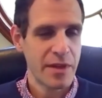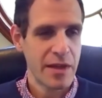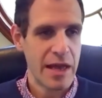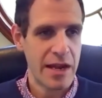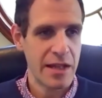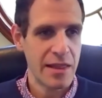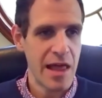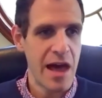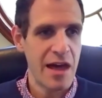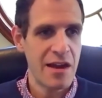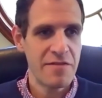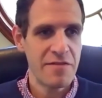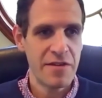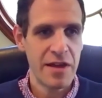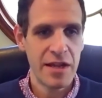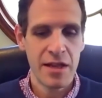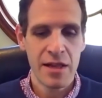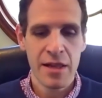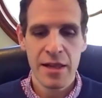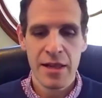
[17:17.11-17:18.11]
And a lot of
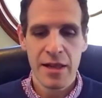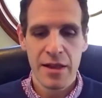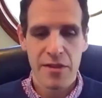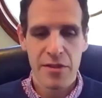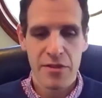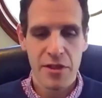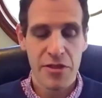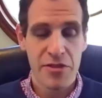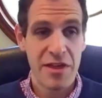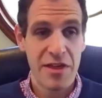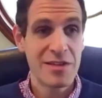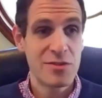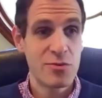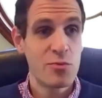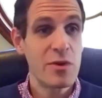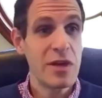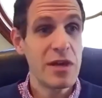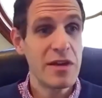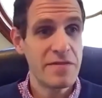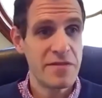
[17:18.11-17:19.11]
it, the things
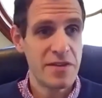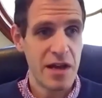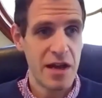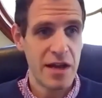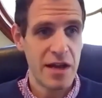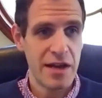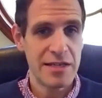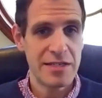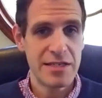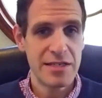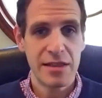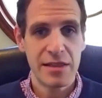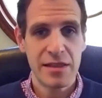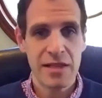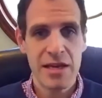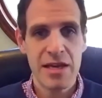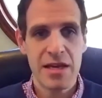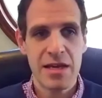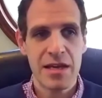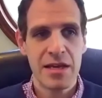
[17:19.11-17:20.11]
we've done as a
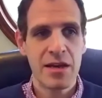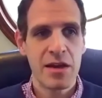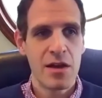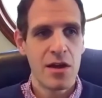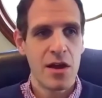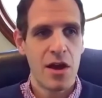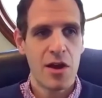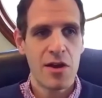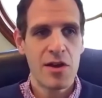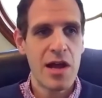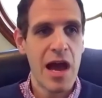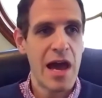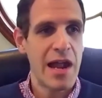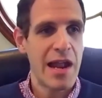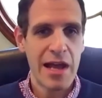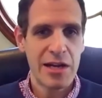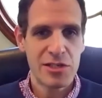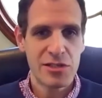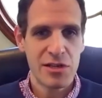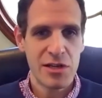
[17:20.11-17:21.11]
league are not
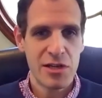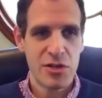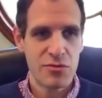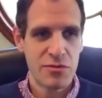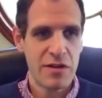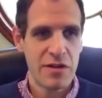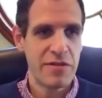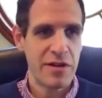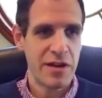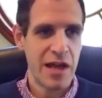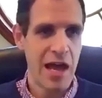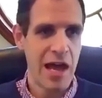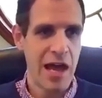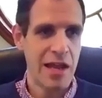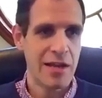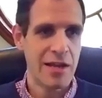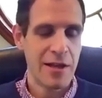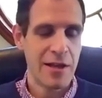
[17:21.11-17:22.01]
actually driven at